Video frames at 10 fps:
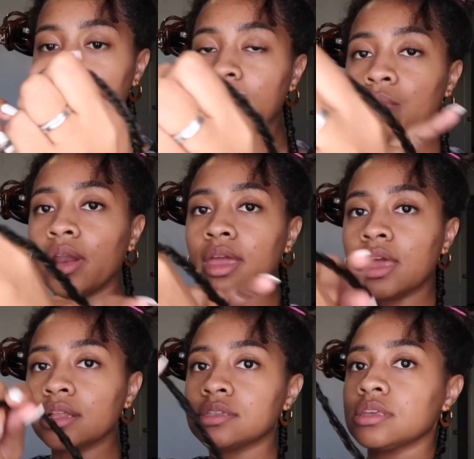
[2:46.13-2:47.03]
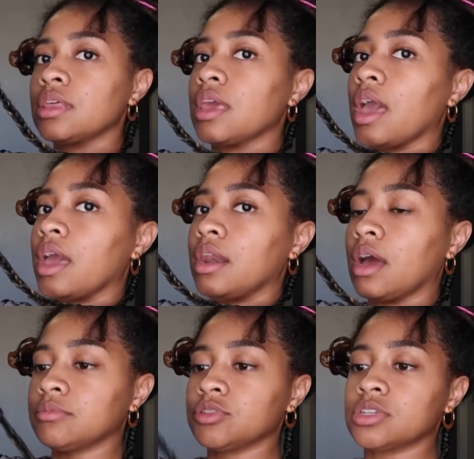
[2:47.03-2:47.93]
then when I get to the end,
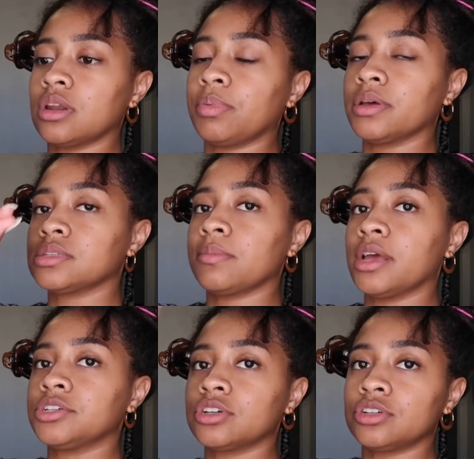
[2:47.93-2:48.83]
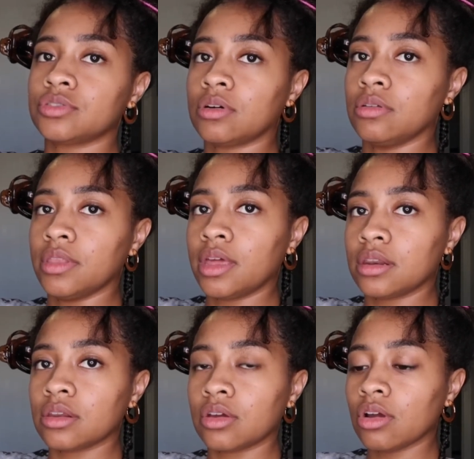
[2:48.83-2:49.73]
I'm just going to put some edge control and
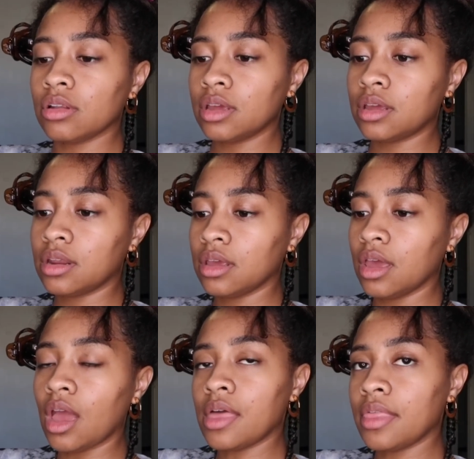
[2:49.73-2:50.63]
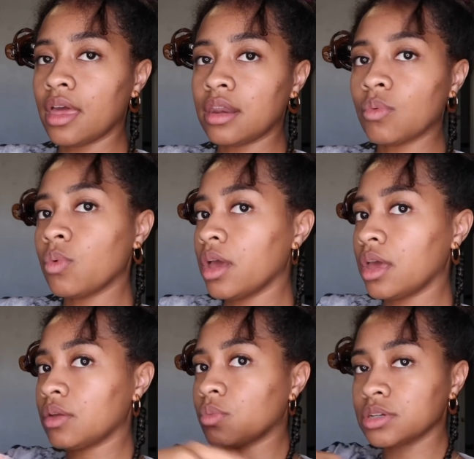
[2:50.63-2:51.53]
then curl it. And then
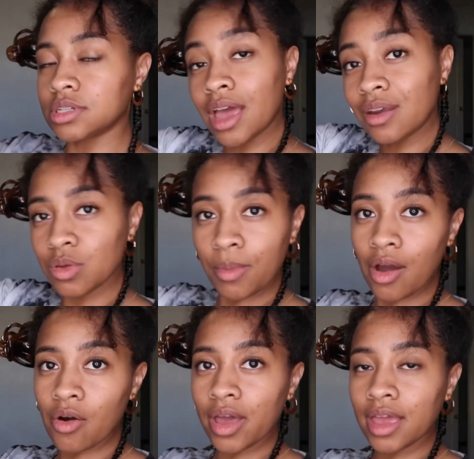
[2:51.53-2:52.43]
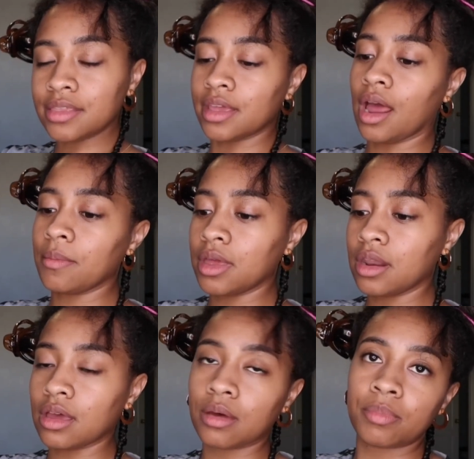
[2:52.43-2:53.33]
when we're done with my whole head, then I'm going
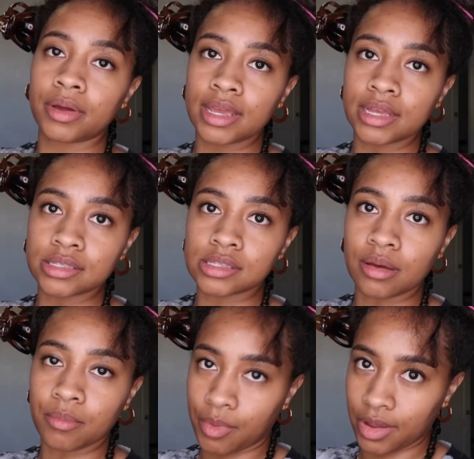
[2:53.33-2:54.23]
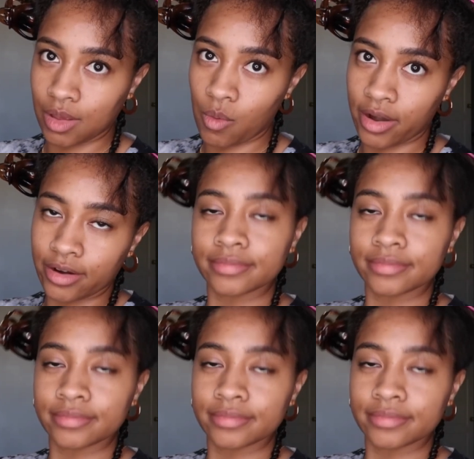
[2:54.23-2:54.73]
to put it in some boiling water.